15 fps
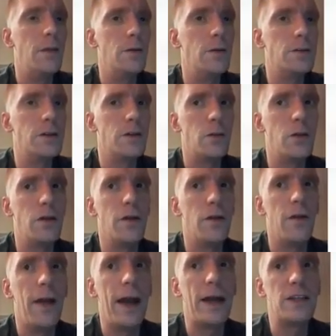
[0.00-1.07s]
those are really the
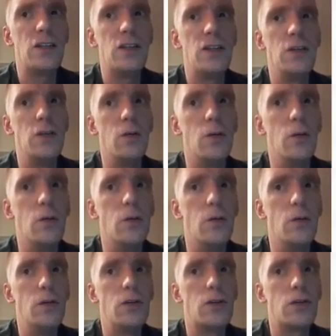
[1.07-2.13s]
last two
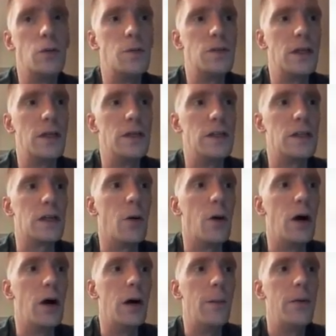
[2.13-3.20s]
troops that need to go
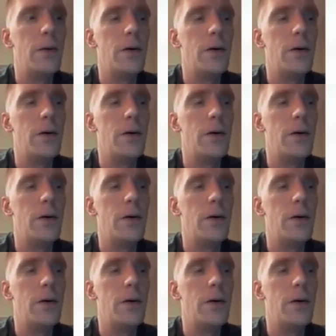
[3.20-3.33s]
up